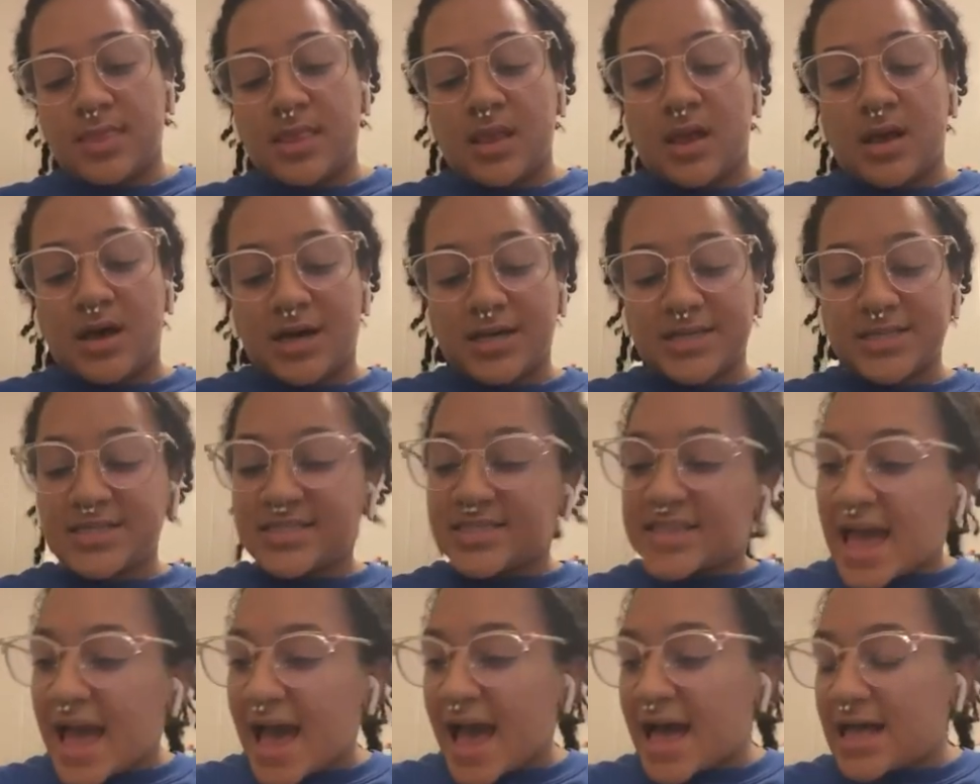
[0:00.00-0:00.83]
A
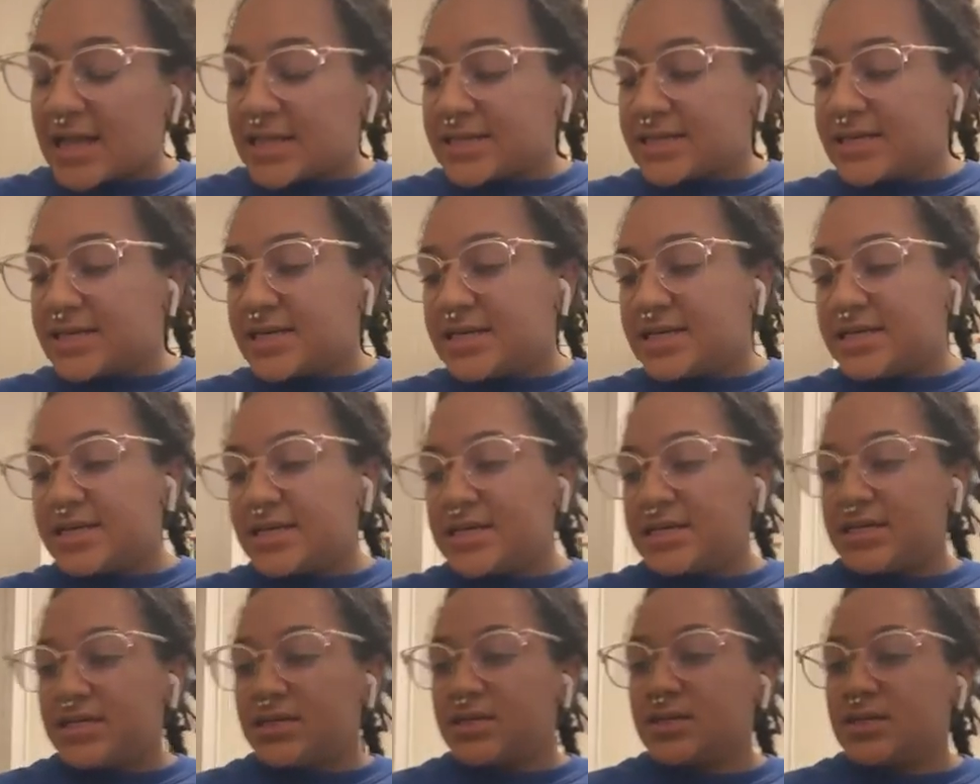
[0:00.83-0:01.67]

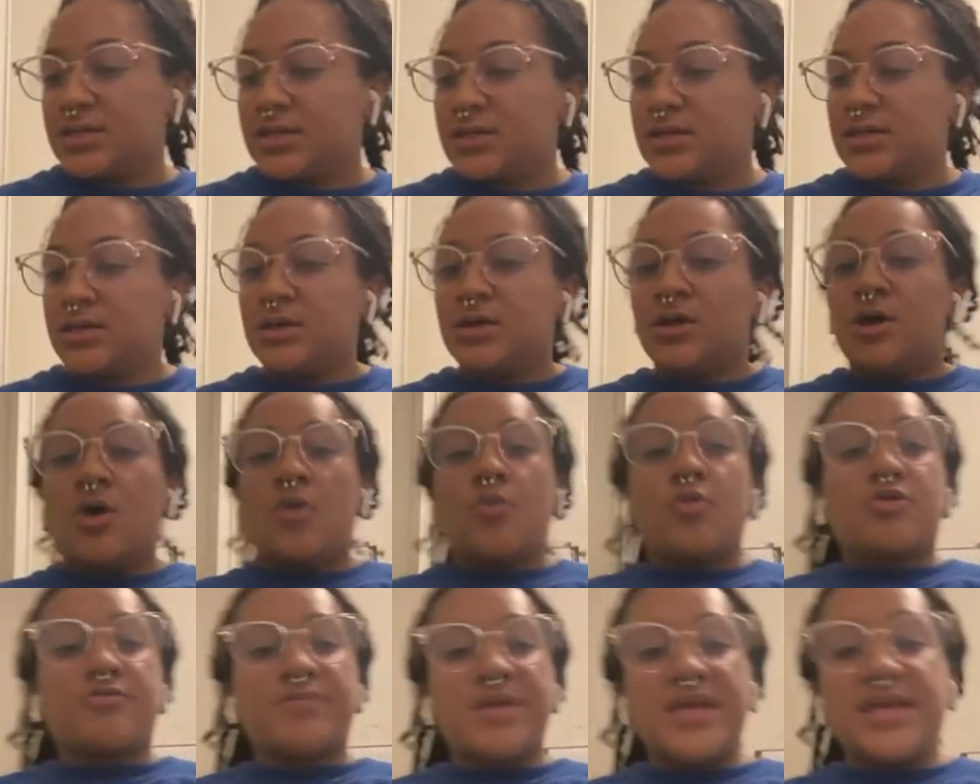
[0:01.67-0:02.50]
salad.
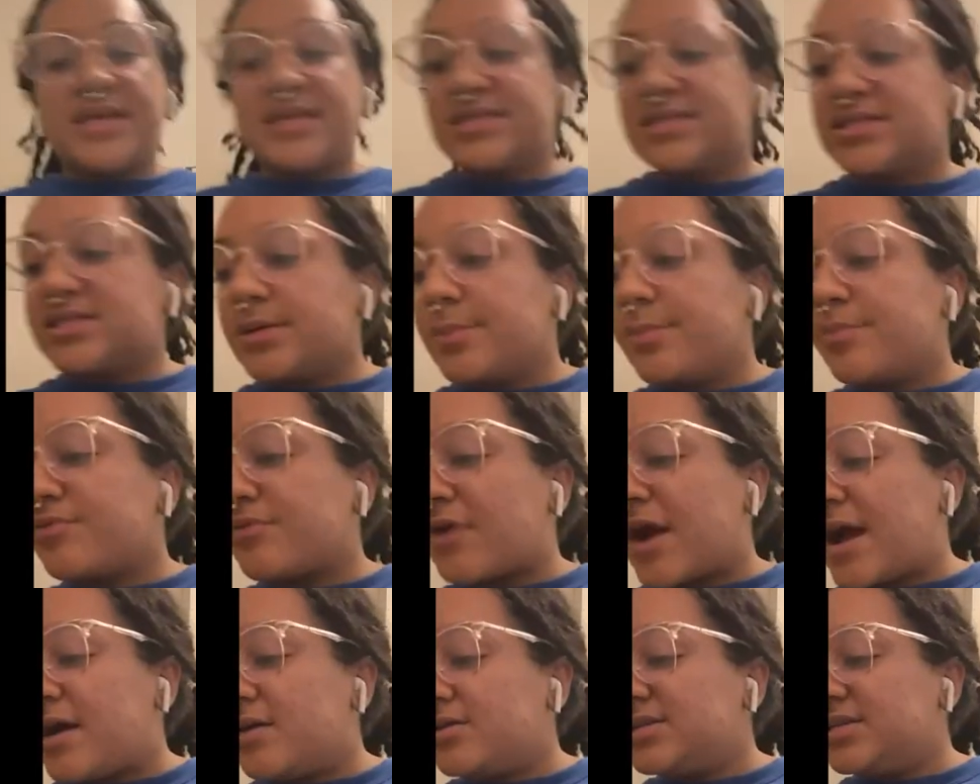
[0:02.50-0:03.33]
We're making some
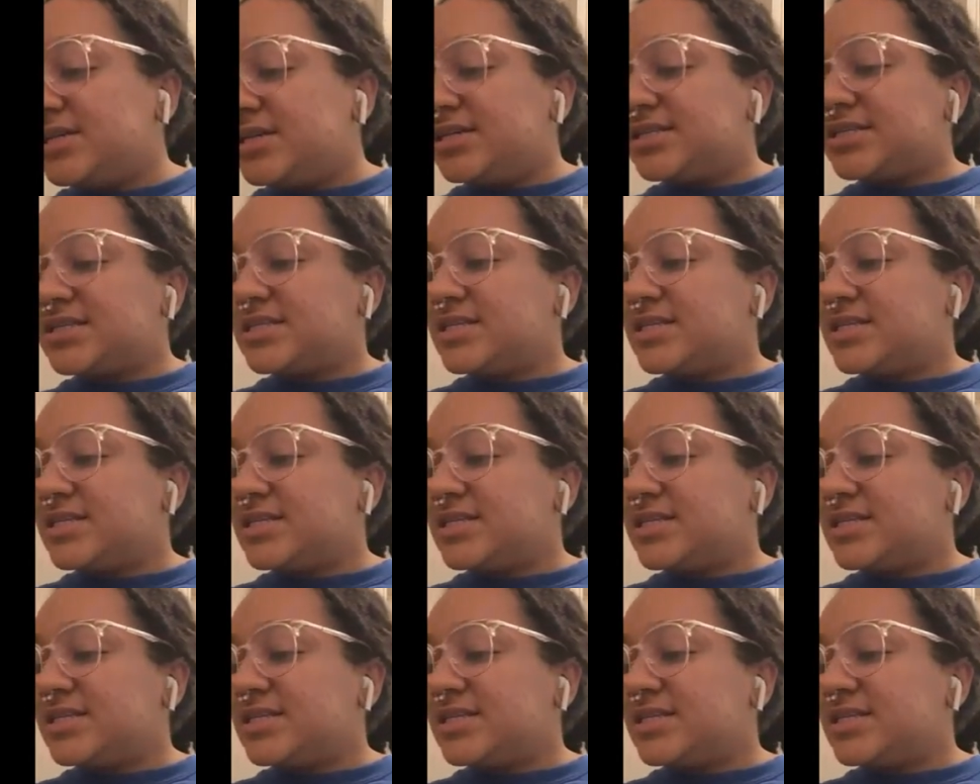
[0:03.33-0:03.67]
brownies.